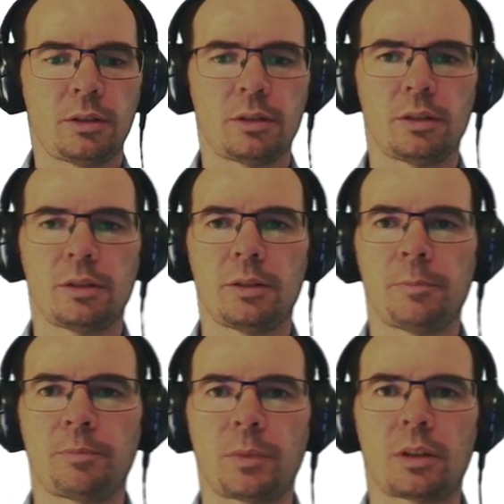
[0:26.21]

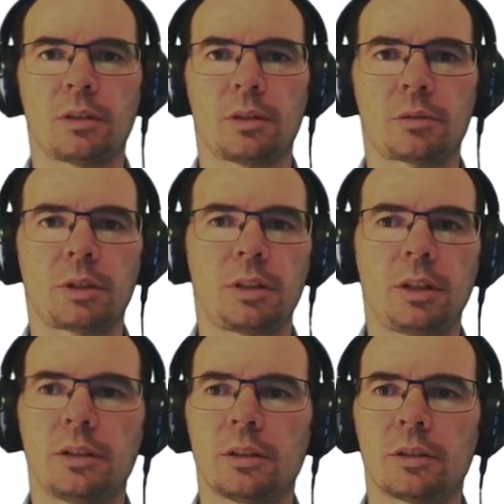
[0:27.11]
right
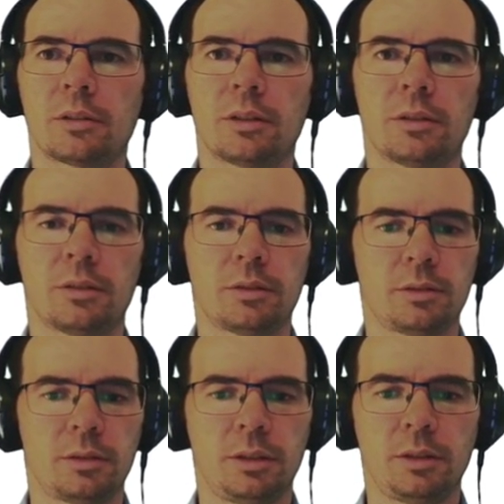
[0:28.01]
here
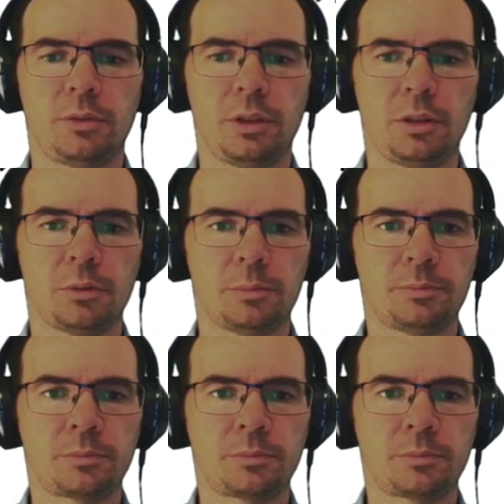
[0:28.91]
in the video.